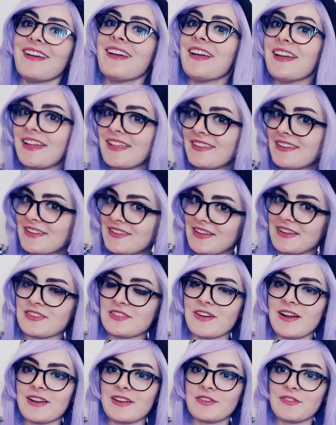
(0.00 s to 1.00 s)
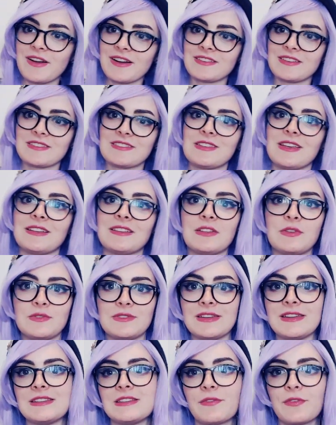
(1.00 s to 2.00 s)
and then he's like trying to direct us, like it
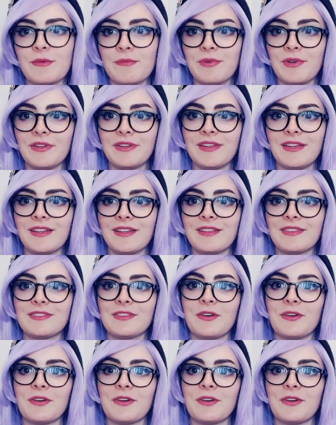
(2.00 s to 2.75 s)
was in a different building.